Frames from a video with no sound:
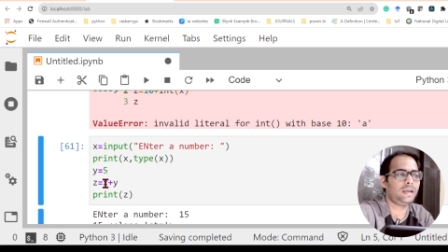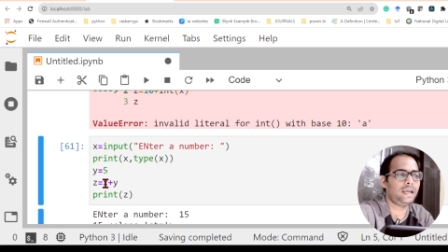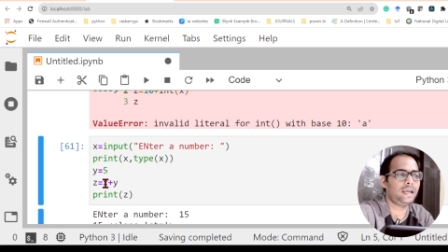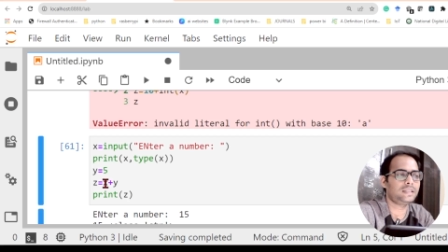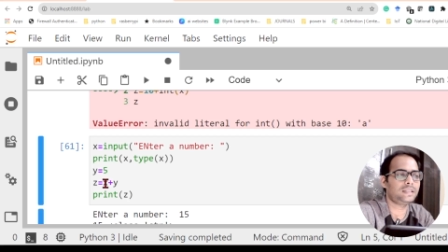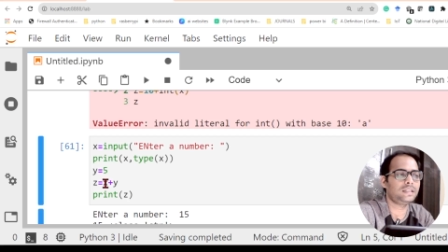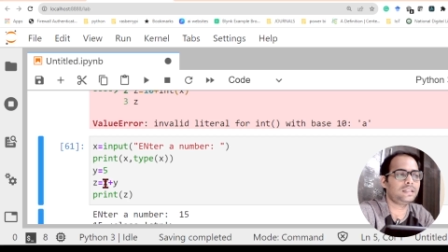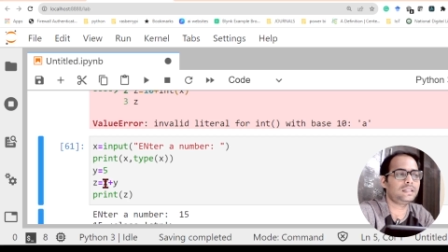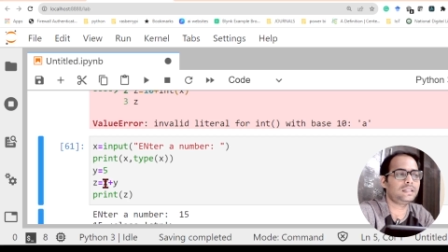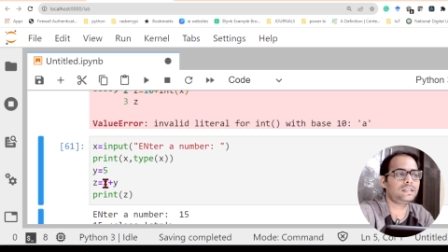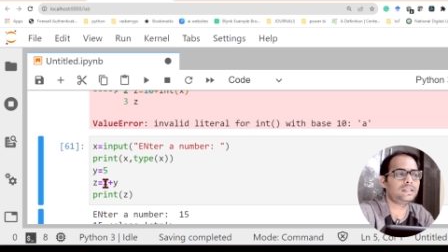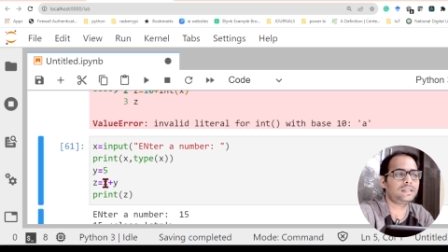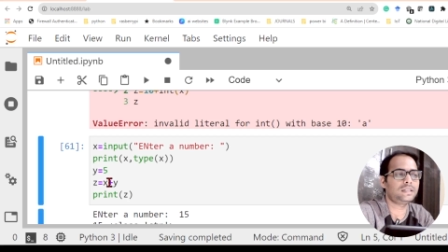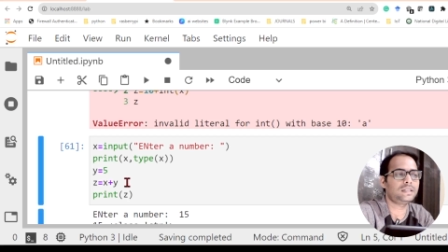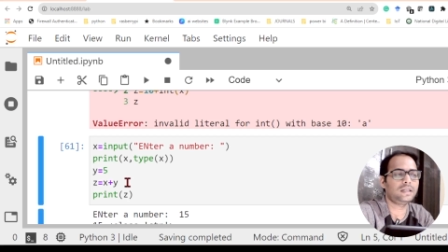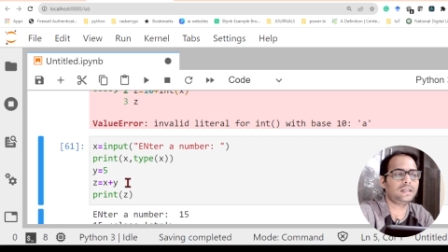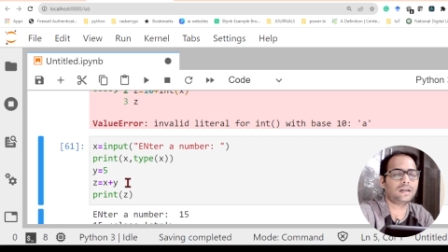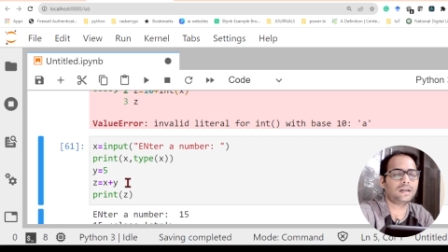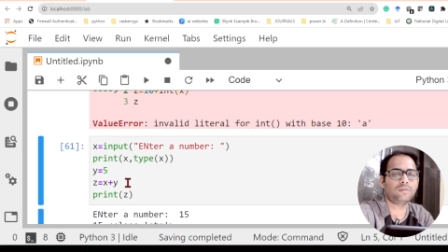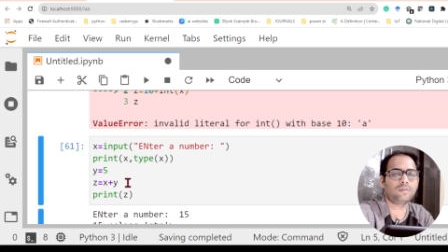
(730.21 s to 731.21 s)
X is a
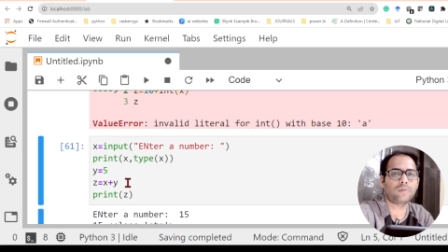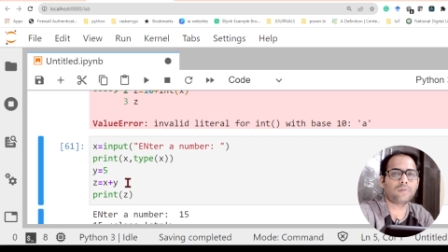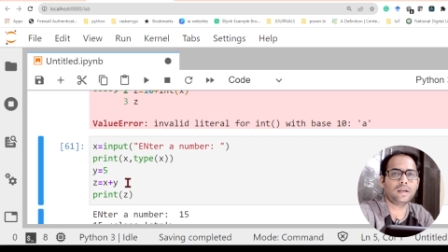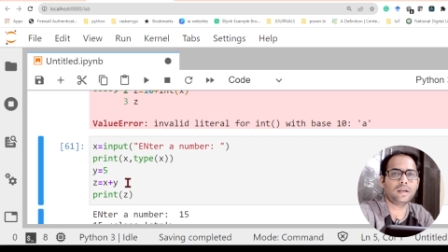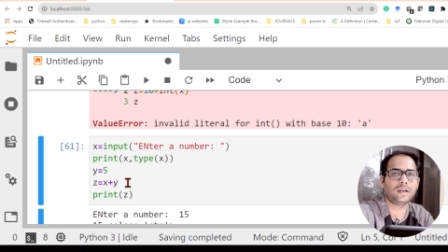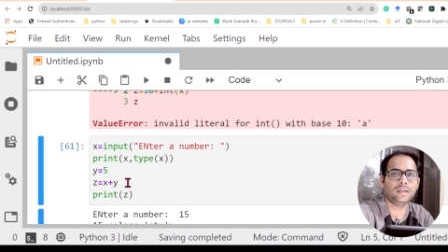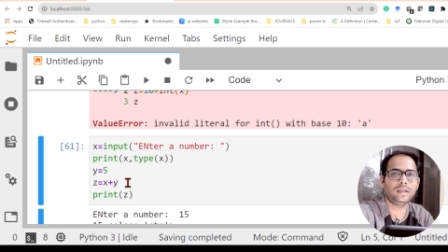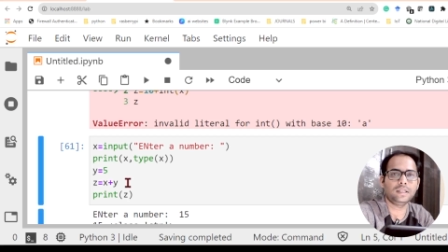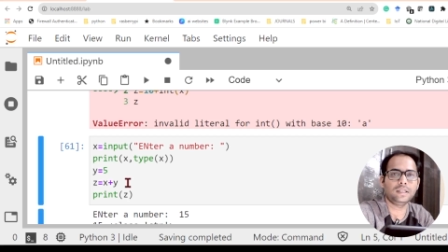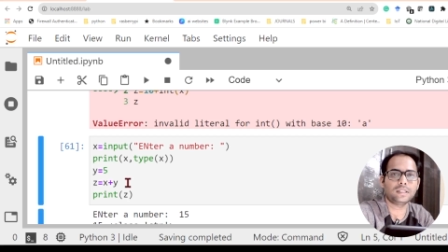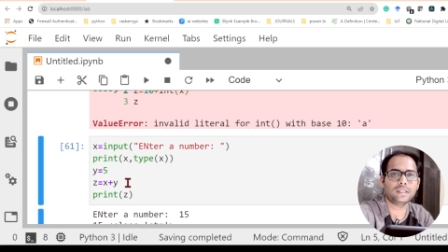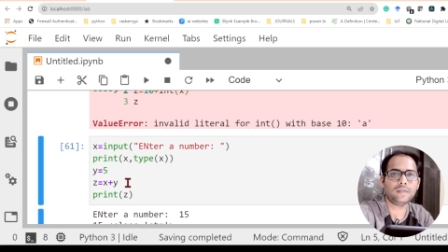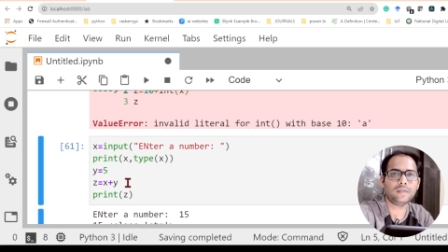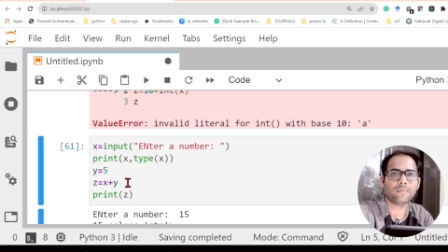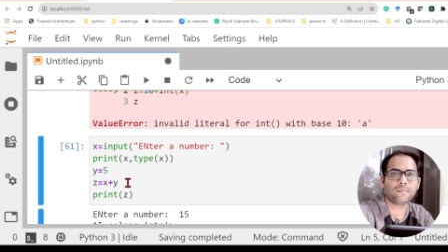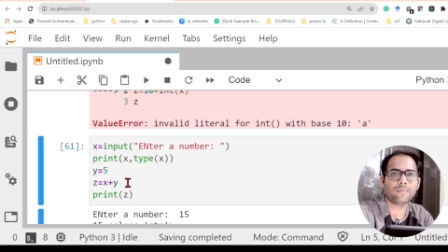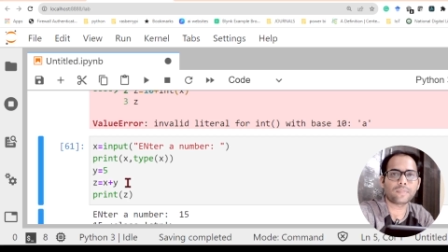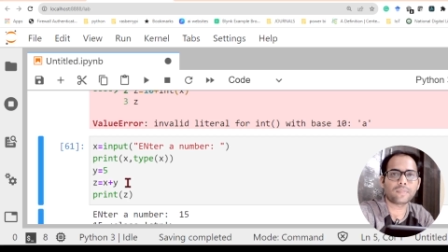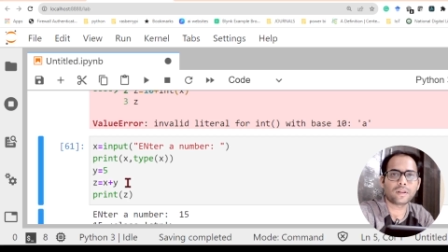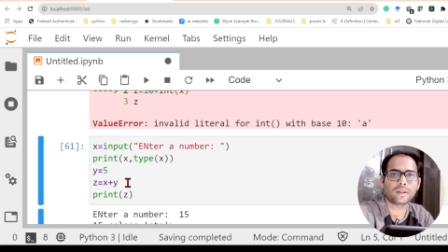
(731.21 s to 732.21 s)
string and y is
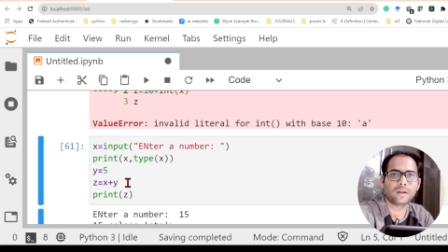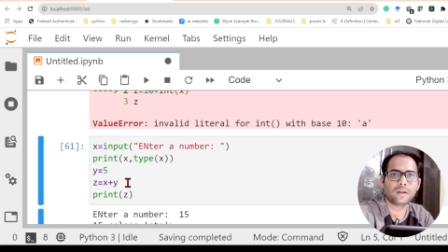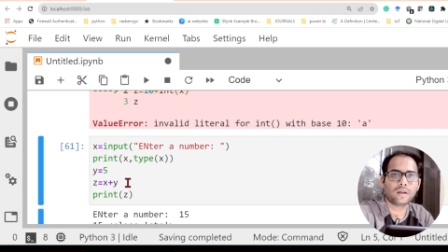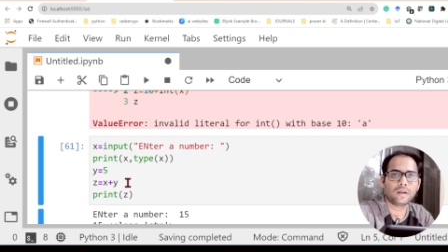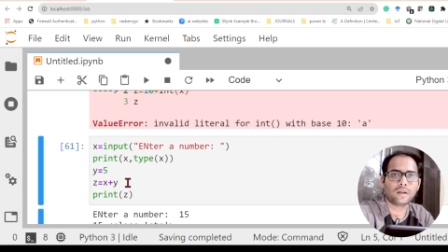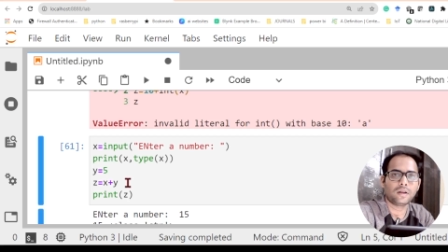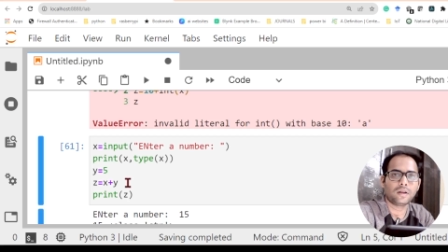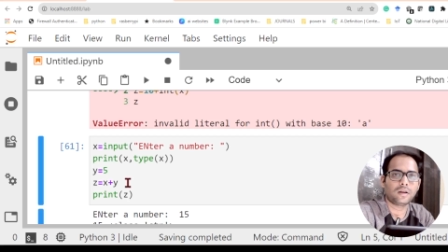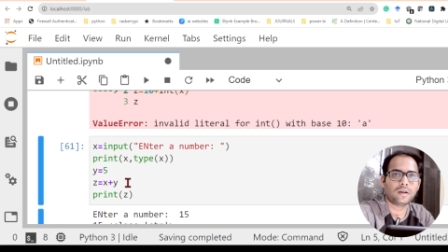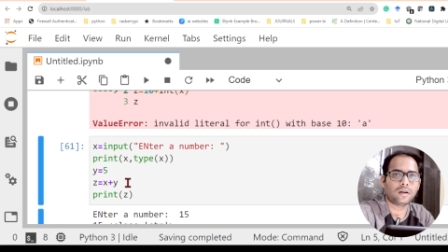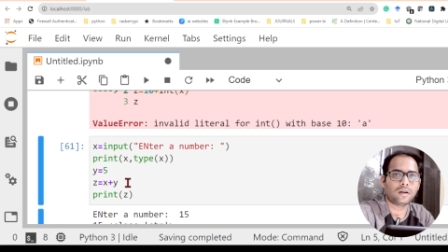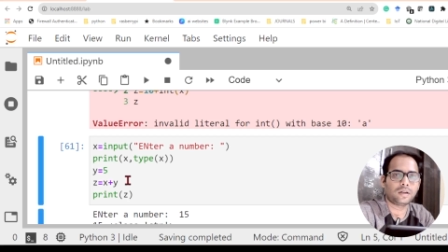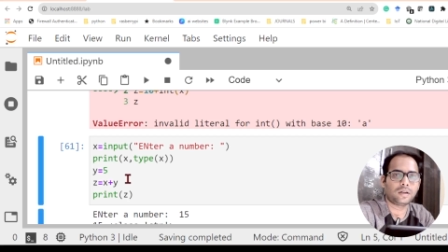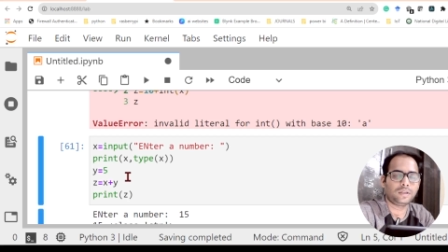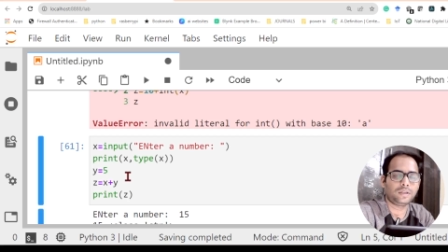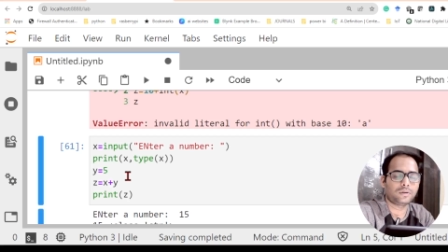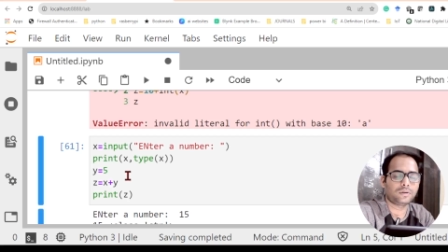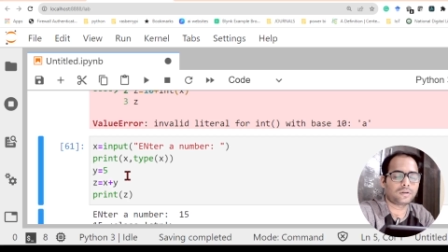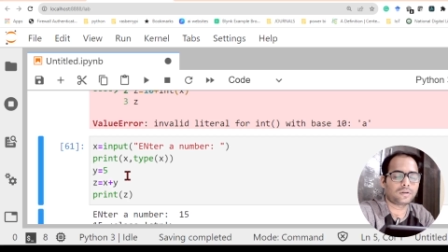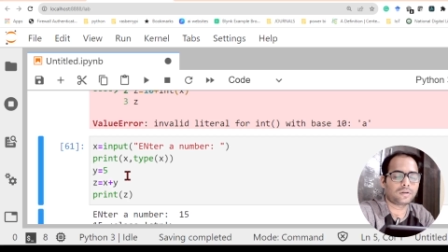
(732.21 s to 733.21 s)
a
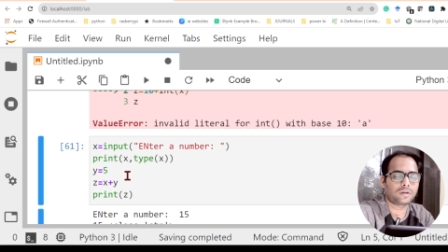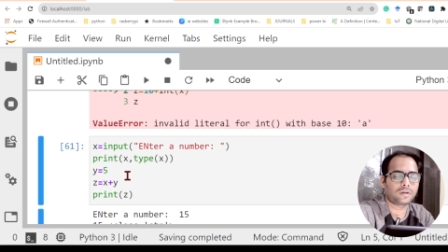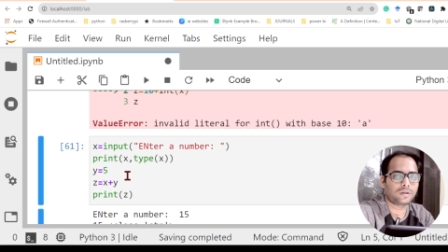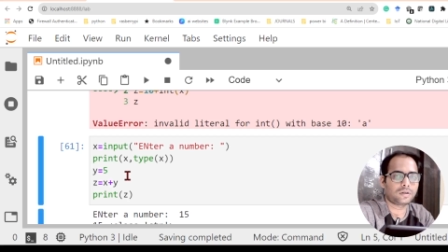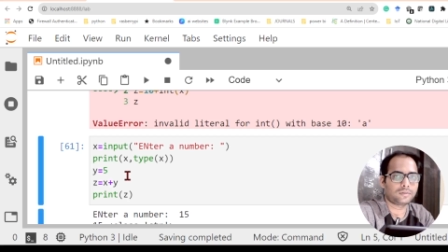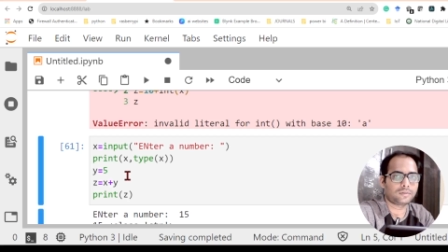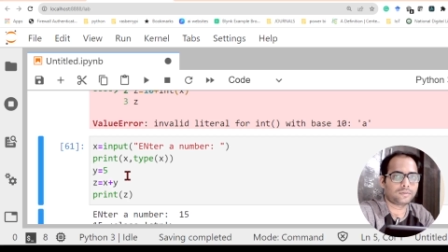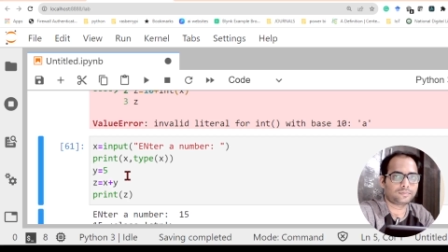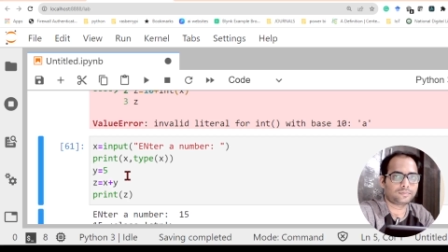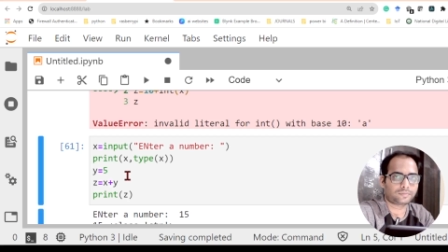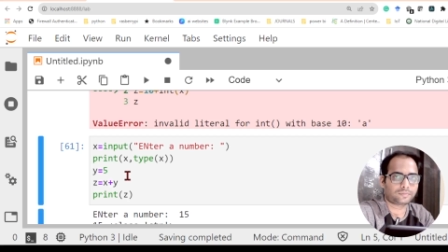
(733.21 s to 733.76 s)
your